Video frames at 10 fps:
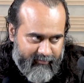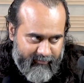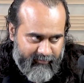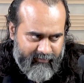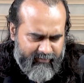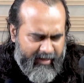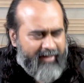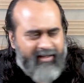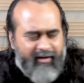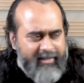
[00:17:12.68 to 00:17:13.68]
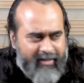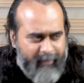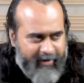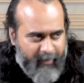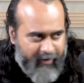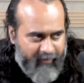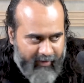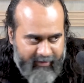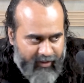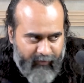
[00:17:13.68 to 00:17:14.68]
And that reason might appear
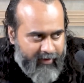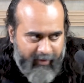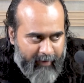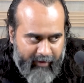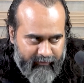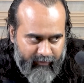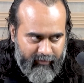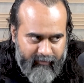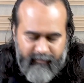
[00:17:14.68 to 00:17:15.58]
very genuine and powerful.